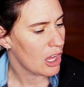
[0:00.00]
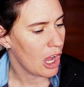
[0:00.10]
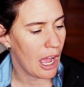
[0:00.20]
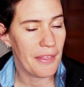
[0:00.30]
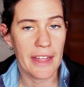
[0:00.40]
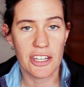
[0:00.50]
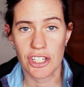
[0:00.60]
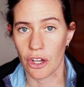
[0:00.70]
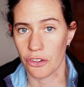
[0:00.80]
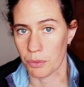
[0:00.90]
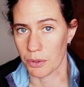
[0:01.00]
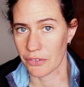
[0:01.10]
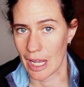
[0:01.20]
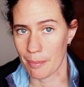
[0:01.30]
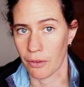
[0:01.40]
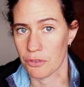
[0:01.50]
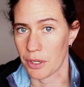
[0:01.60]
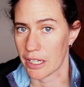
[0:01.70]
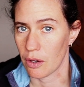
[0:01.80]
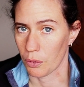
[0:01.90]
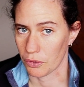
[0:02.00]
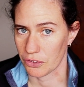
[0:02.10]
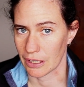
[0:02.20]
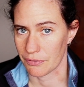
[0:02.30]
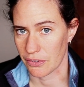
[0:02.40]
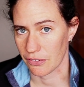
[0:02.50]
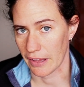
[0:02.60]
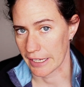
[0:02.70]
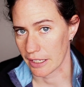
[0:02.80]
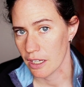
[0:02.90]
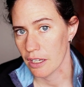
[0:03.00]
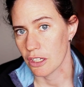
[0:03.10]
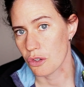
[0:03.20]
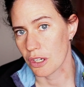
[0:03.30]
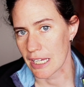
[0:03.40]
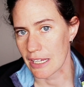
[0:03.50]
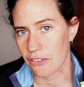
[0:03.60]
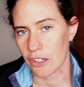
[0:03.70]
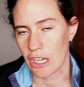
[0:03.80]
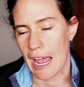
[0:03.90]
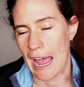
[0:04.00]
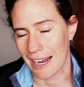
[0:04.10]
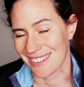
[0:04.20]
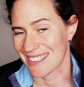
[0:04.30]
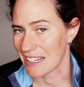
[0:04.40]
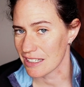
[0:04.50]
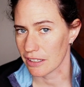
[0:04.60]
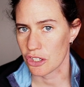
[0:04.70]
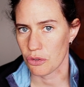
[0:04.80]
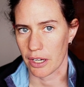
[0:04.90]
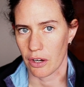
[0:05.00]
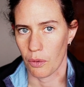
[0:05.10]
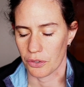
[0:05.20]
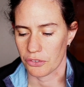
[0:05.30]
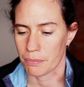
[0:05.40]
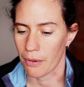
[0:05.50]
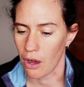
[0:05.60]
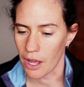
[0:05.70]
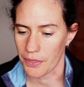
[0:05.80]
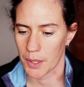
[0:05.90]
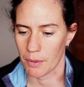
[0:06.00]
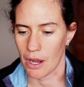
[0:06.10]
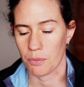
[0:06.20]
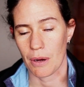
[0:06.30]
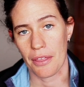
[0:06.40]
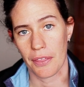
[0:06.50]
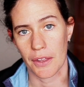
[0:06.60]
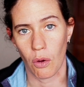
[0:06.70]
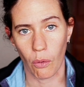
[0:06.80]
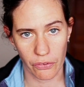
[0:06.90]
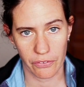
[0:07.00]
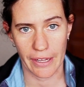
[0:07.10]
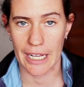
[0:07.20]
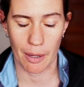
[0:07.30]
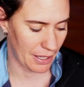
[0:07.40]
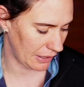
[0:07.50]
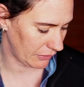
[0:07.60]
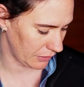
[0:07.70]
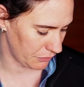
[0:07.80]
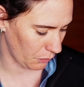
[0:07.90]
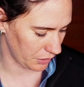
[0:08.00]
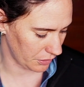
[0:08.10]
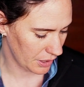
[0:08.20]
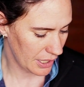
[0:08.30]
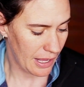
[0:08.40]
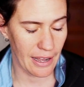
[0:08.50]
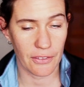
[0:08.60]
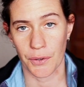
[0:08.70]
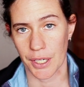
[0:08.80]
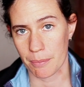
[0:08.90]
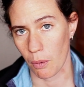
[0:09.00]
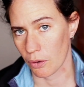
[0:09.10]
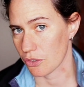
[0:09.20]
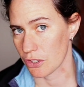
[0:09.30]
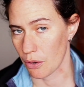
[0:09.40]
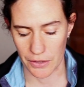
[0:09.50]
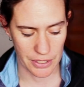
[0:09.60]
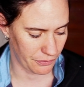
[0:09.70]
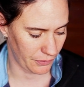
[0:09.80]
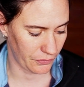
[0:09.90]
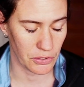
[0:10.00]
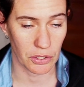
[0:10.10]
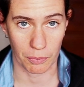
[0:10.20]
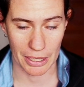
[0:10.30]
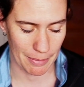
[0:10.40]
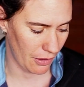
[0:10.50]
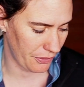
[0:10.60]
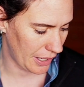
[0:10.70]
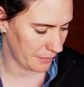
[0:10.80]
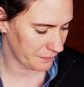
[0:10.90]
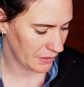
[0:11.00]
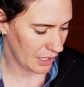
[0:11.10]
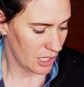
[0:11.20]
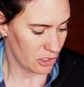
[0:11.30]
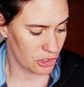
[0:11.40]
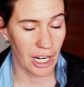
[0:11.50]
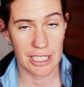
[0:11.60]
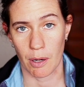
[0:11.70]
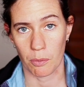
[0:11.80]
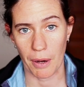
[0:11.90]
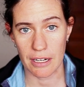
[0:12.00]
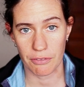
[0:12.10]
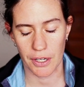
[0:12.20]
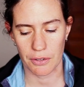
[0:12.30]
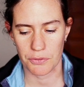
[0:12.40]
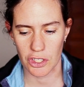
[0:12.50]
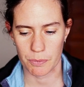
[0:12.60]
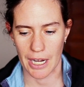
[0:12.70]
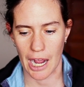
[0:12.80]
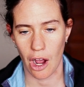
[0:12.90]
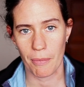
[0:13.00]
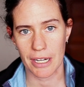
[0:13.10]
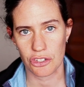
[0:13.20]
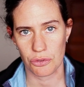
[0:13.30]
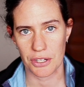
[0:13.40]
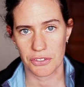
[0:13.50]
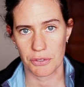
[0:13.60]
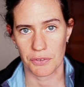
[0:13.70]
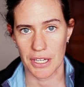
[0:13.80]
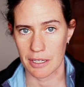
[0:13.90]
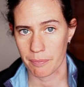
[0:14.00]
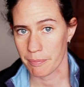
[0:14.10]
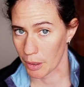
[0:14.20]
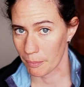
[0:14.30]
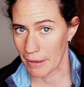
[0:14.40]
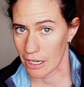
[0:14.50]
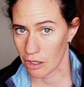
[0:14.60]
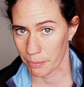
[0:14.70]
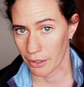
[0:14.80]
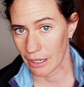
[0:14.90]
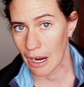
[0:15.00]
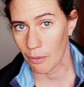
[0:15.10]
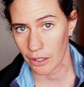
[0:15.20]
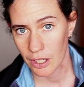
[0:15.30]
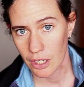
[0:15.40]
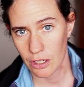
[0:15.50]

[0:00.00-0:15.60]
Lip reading: And then she goes through an example of training a horse to lift its leg. You could easily accidentally train a horse to paw at the ground rather than hold his leg up nicely for you. And it's very important to know the difference. You can read about that. She talks about rate of reinforcement, how many treats to feed per minute or per hour